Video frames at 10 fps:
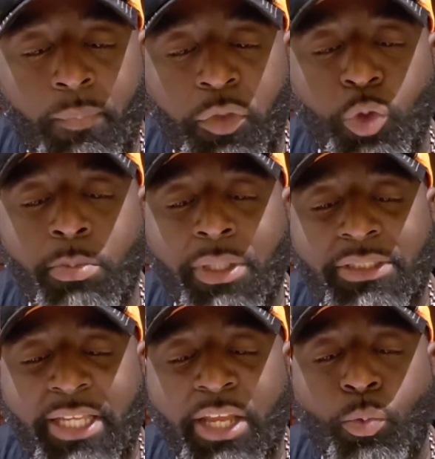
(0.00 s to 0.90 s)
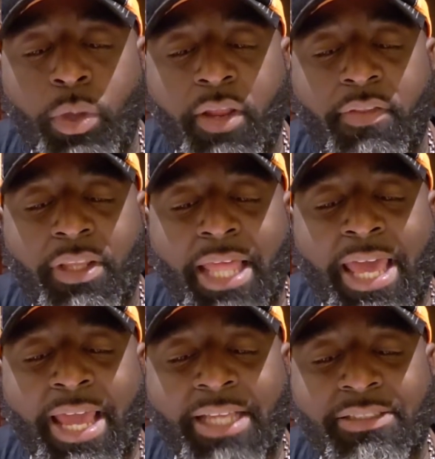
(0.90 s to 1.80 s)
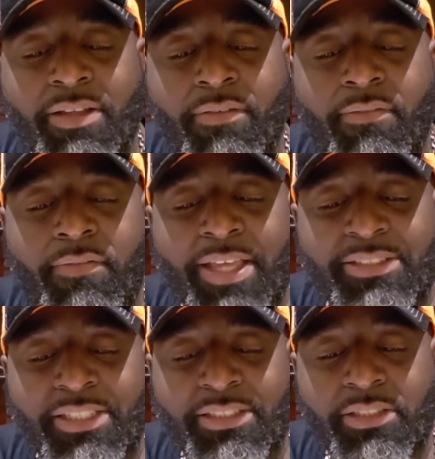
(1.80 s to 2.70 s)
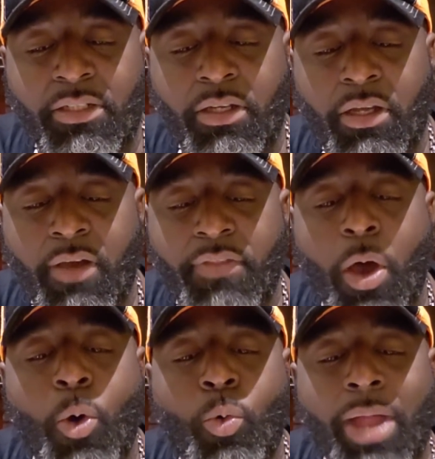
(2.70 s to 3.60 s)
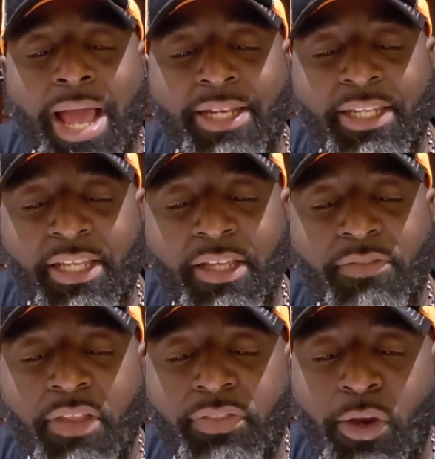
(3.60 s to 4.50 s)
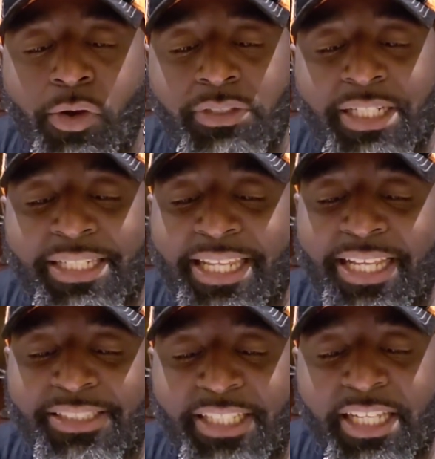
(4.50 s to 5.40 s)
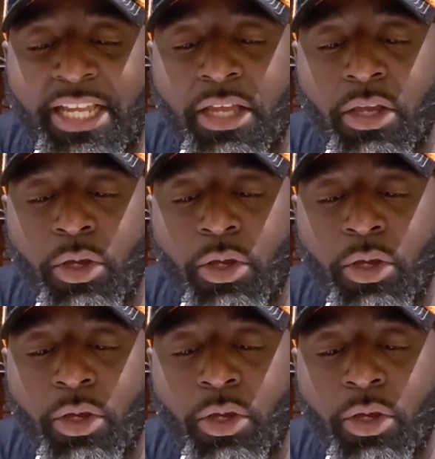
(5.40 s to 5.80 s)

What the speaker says: you must get rid of the last vestige of the old idea that there is a deity